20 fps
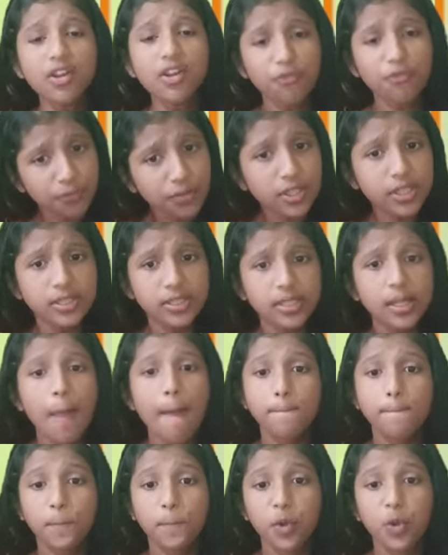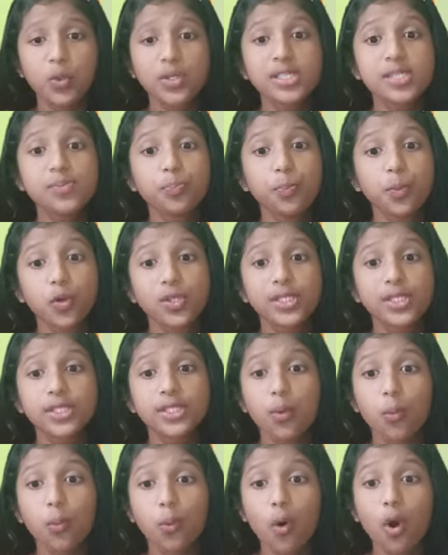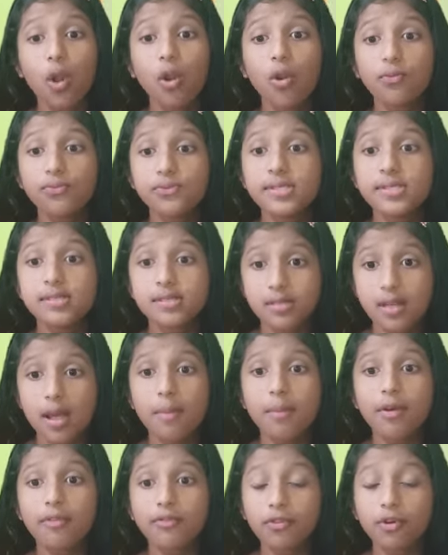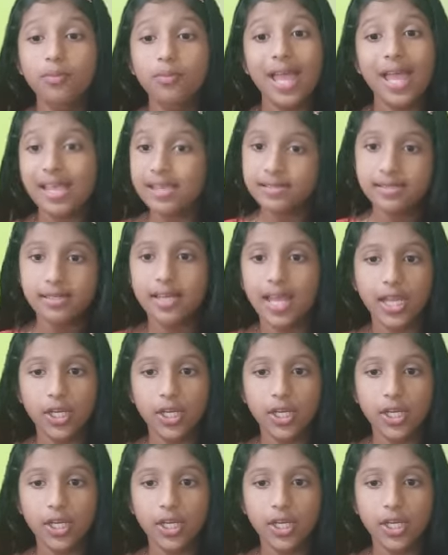food, mucus protect the wall of the stomach from the acid.